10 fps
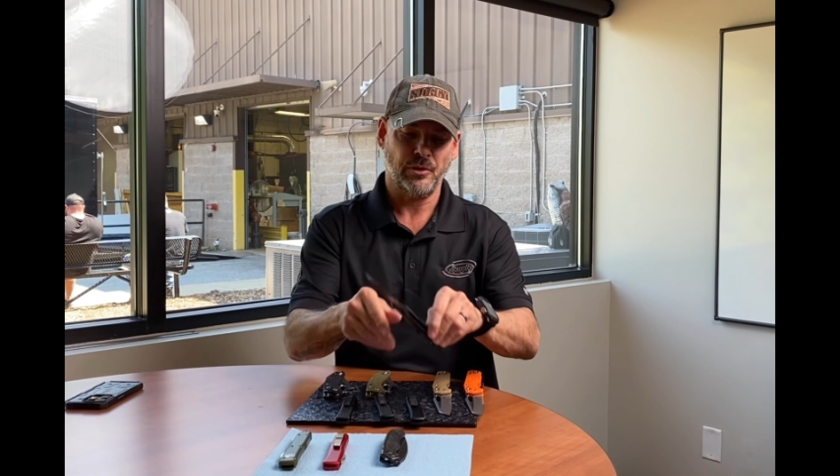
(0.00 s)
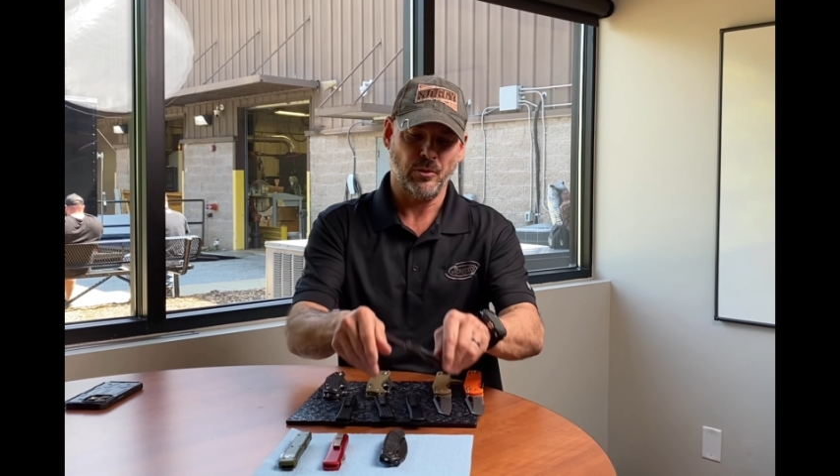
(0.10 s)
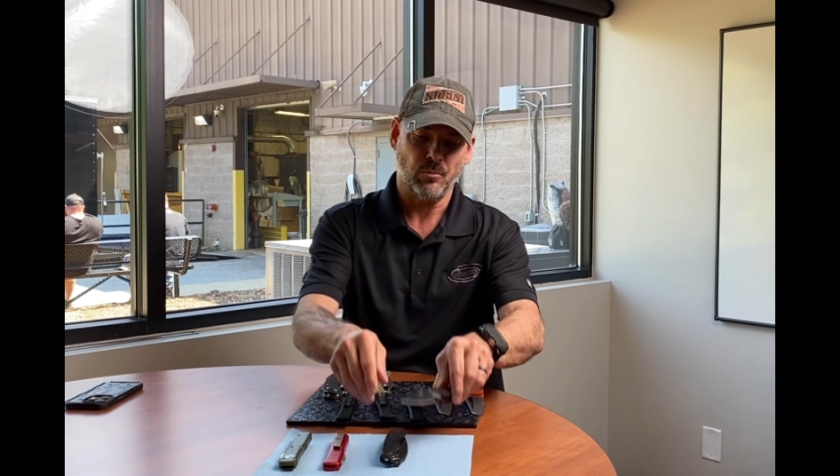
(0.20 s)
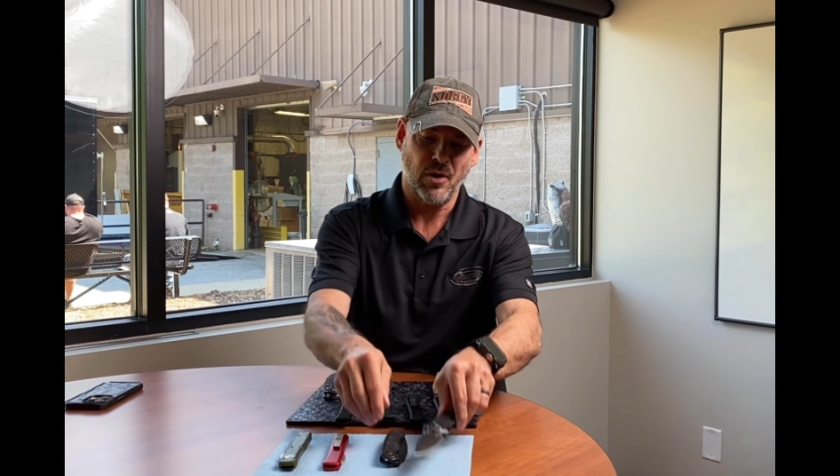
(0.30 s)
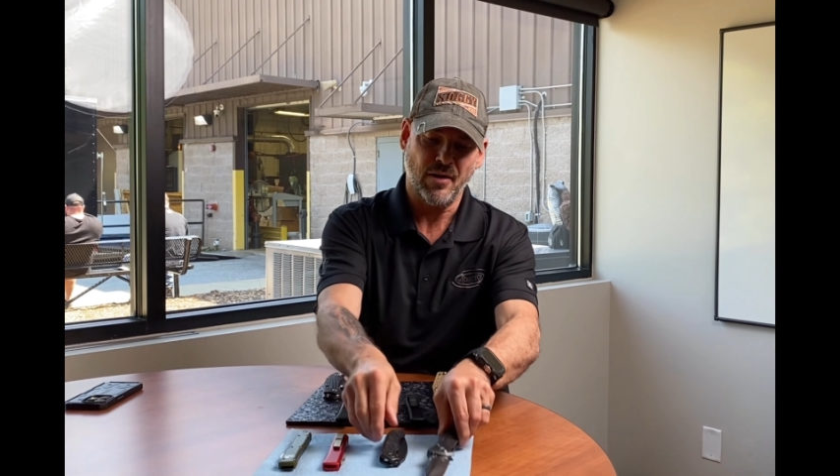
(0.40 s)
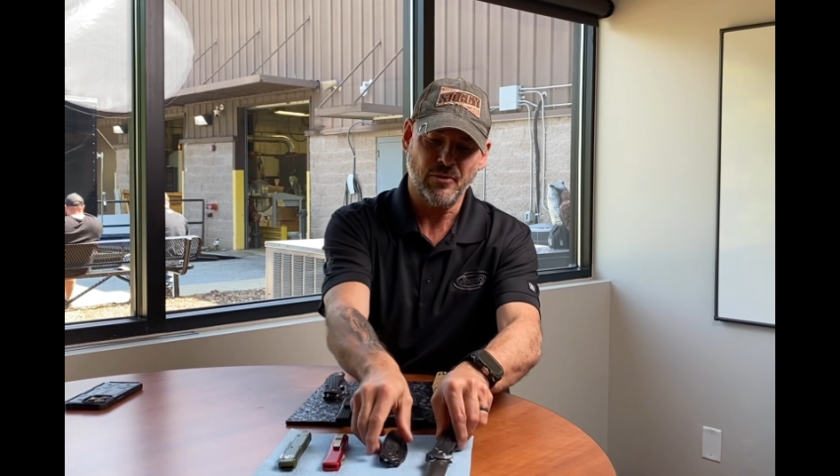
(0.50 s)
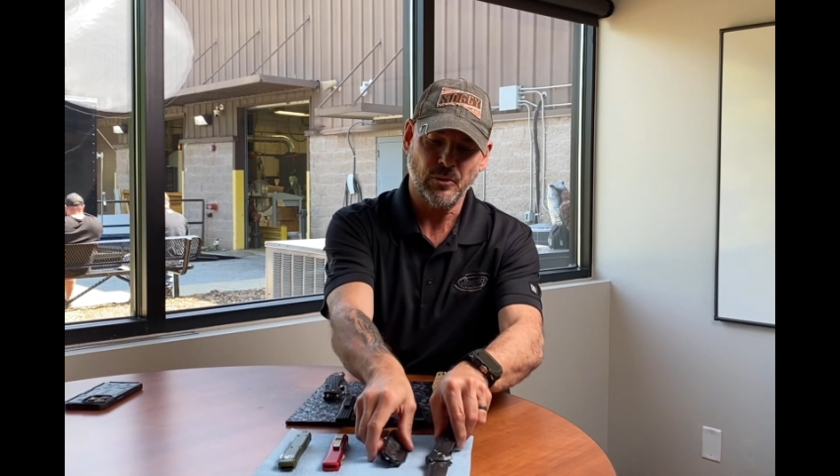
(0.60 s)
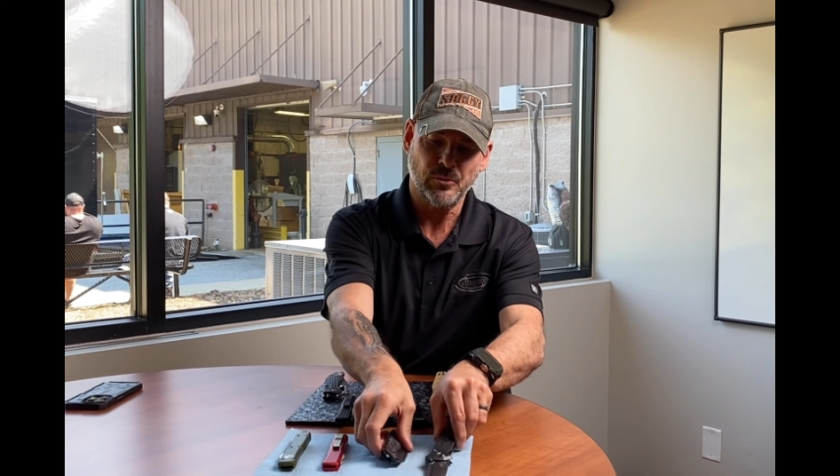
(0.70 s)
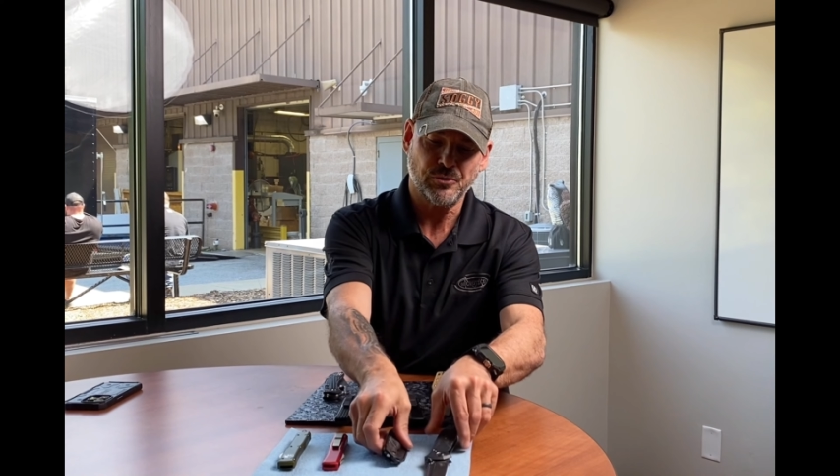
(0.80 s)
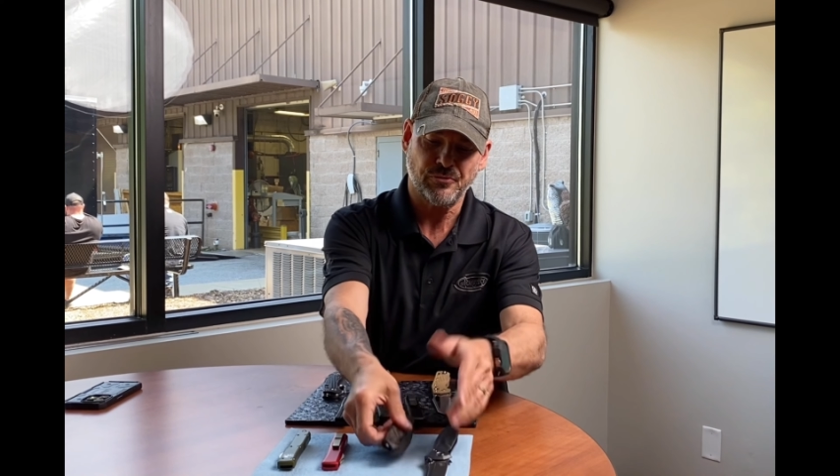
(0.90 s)
you know,
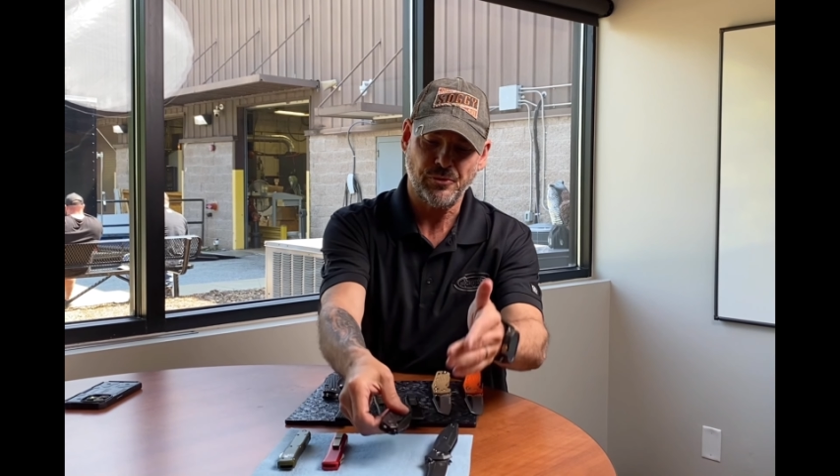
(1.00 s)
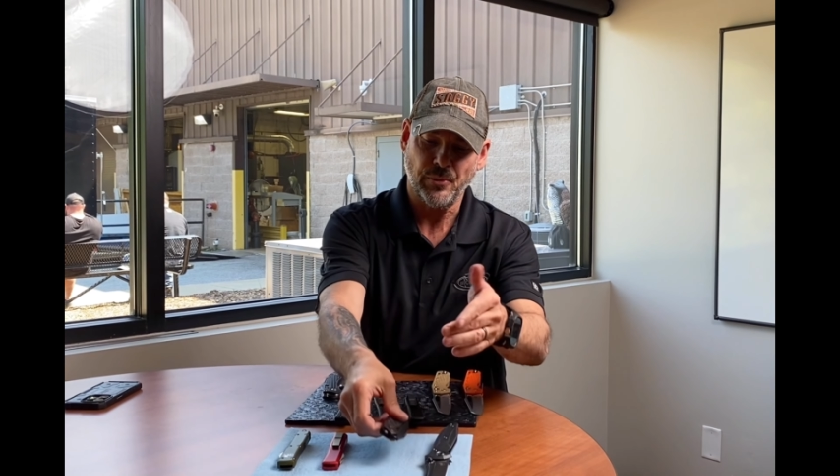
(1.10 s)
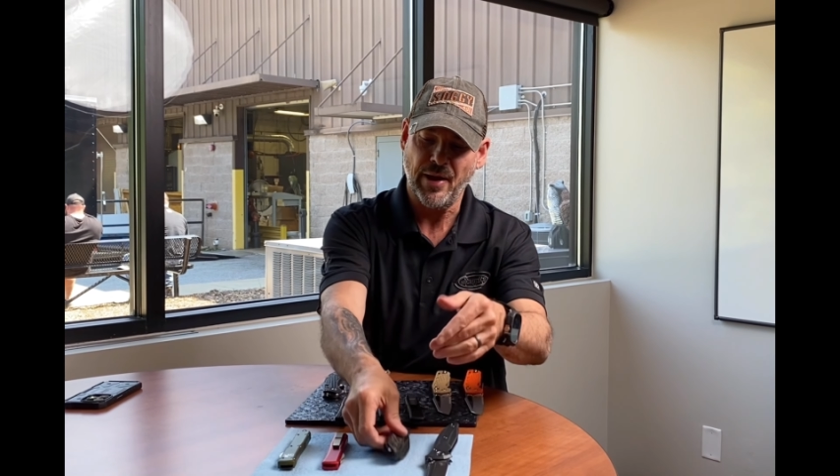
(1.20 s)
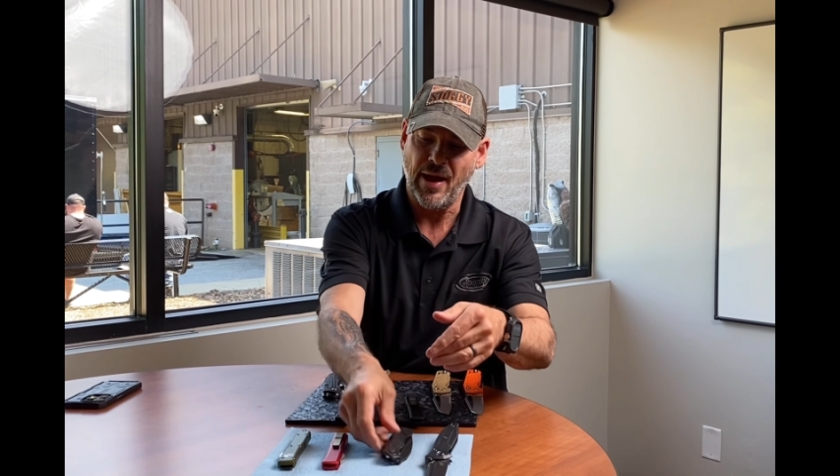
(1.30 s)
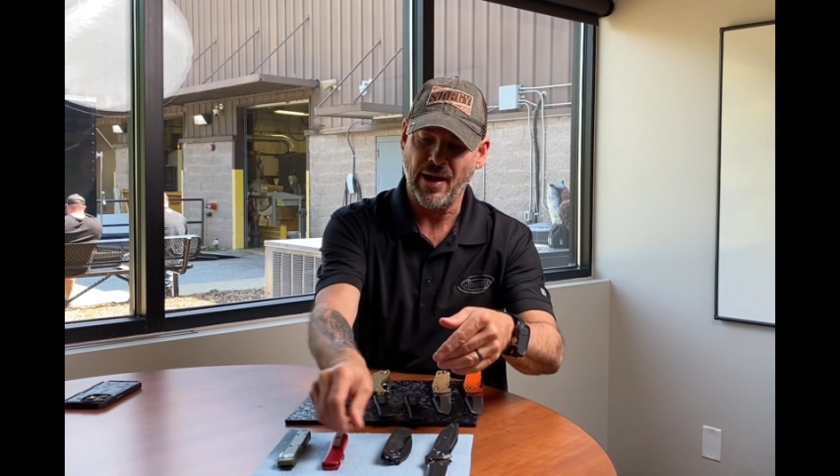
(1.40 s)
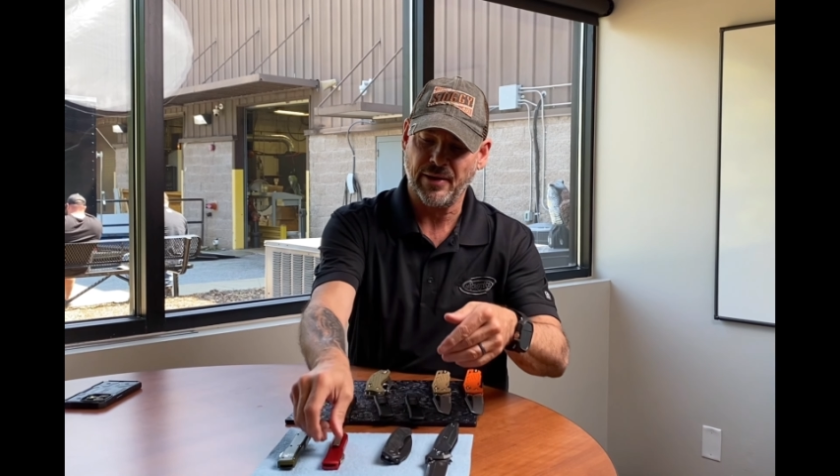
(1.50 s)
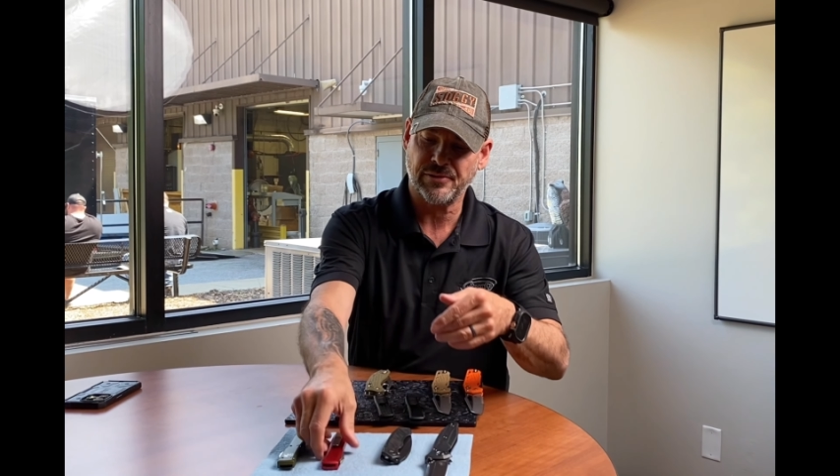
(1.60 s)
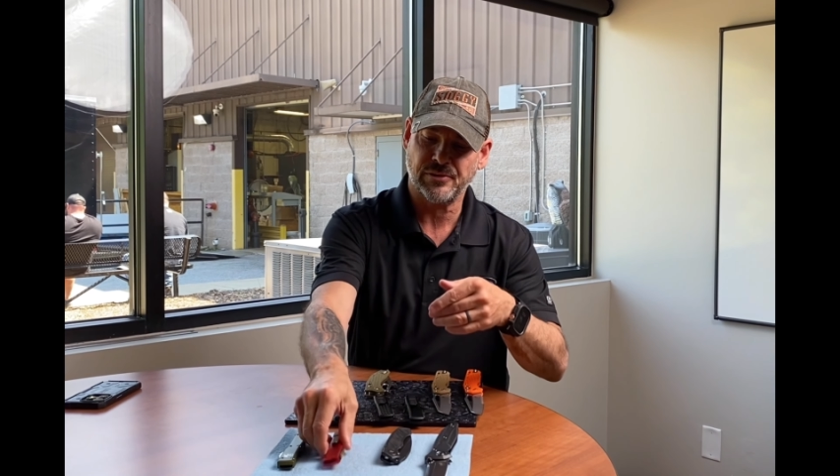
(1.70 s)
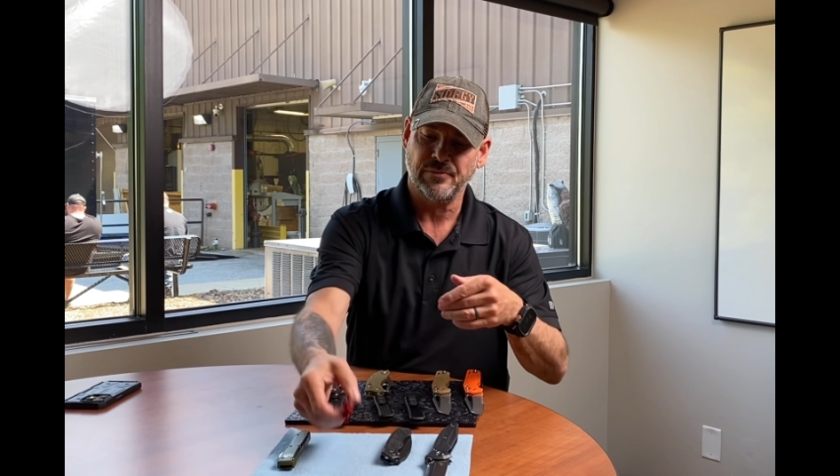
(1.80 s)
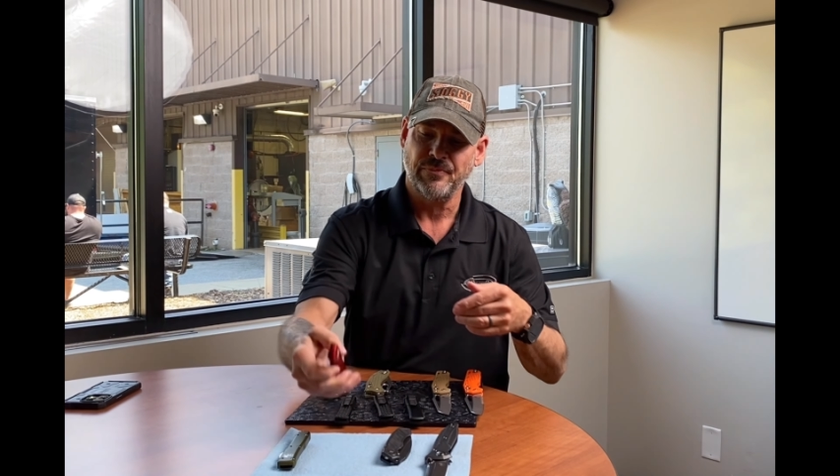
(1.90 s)
Bravos, a few
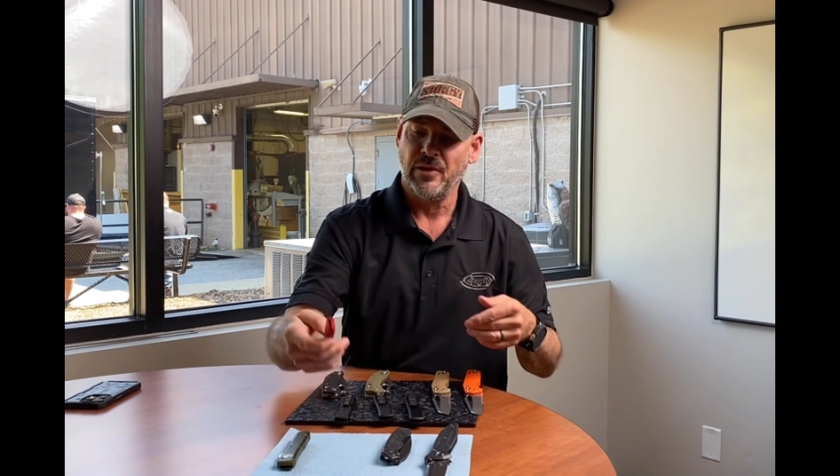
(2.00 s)
Anax